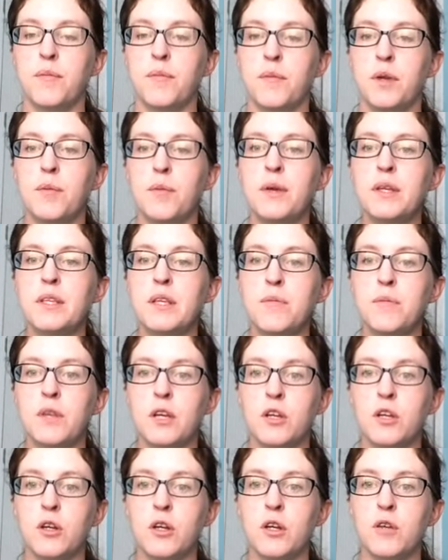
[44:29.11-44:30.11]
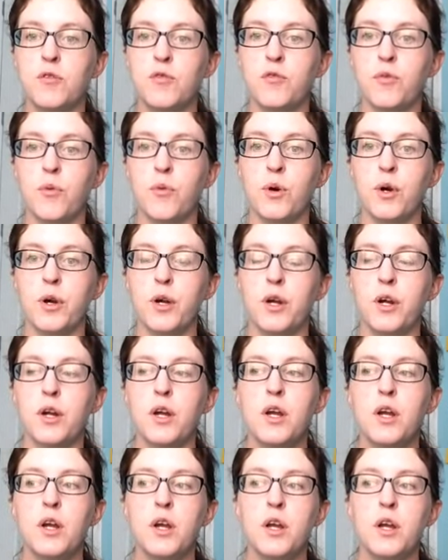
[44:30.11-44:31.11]
It'd be something good for
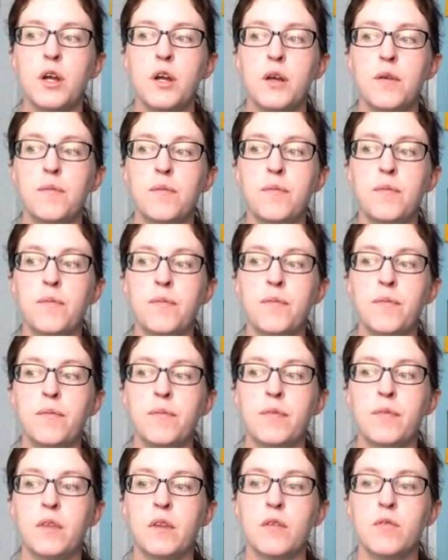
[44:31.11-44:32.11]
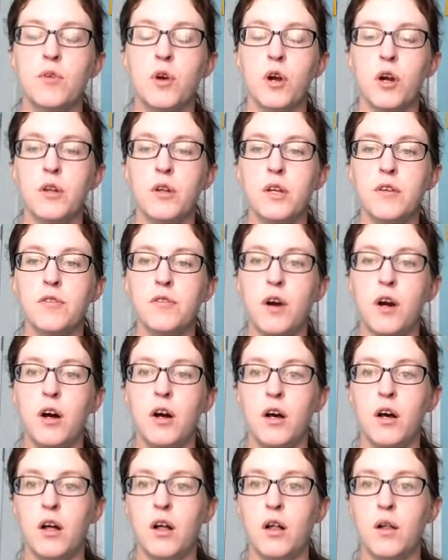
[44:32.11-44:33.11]
for early
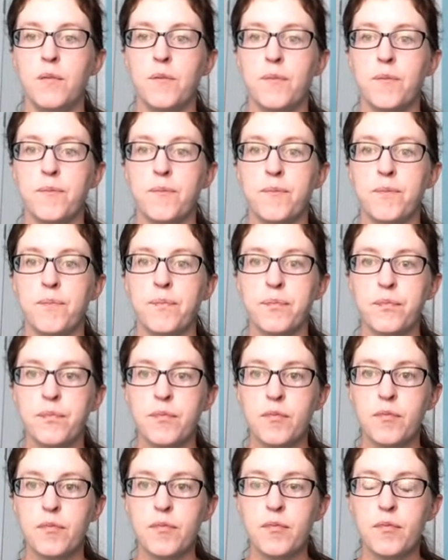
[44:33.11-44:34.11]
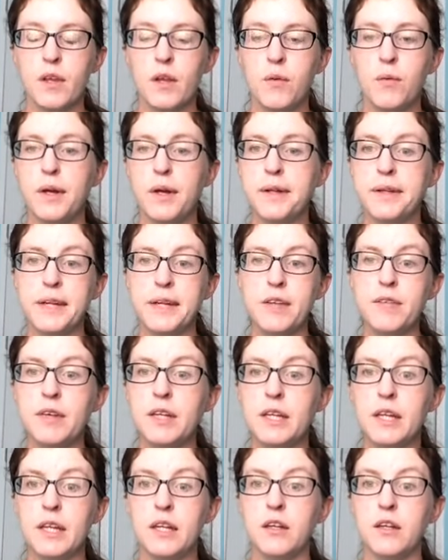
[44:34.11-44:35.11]
fall. Well,
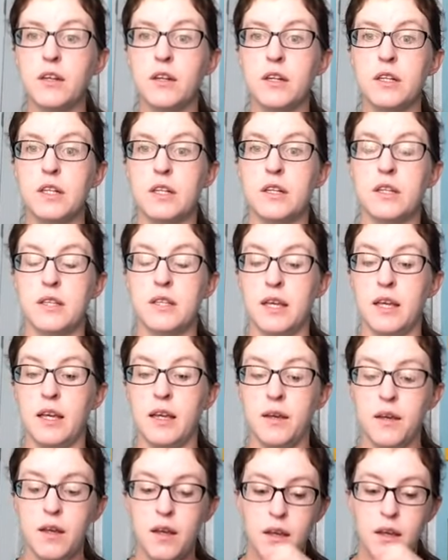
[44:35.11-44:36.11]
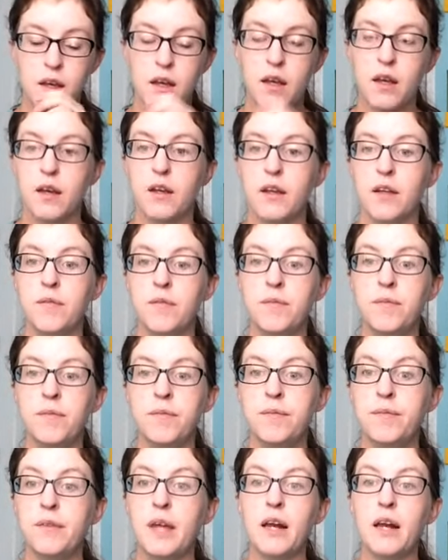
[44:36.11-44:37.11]
even here in Tennessee, I
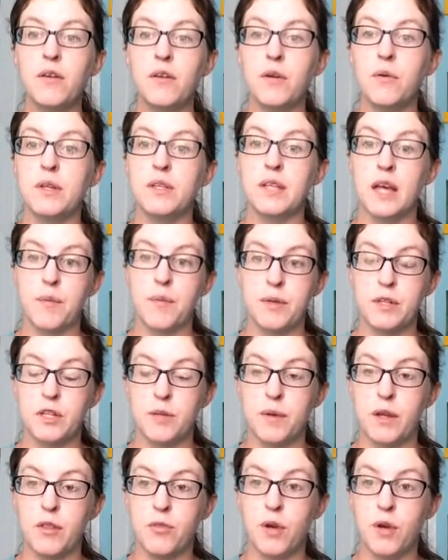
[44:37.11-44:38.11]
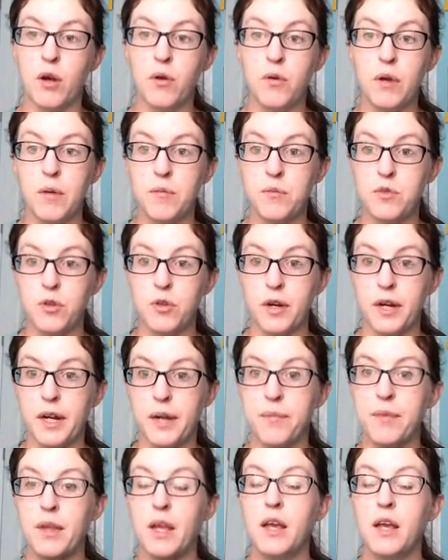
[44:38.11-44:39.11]
don't know what's happened to my throat. I'm
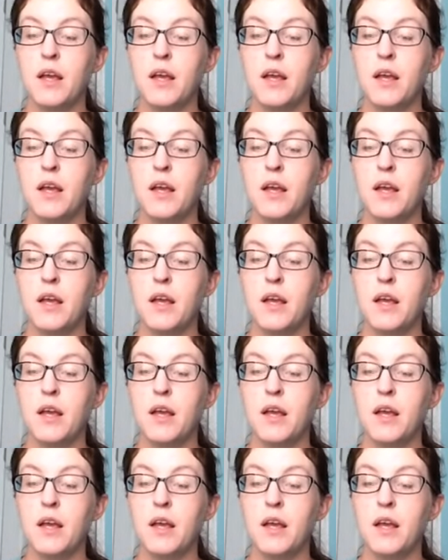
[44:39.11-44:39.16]
sorry.